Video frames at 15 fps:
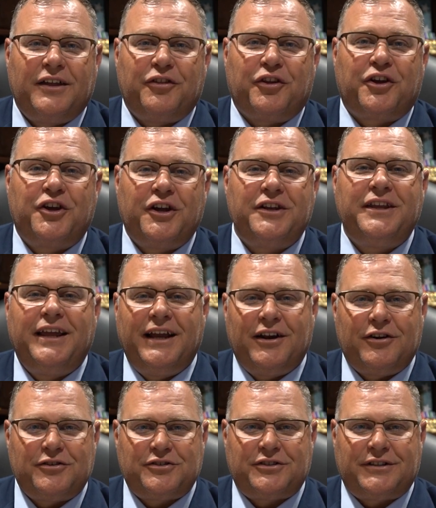good
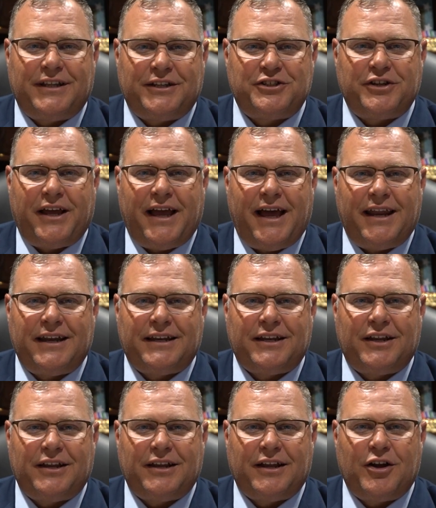years that you had,
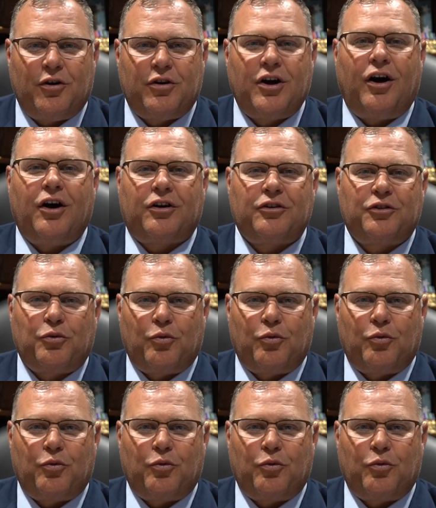and go conquer the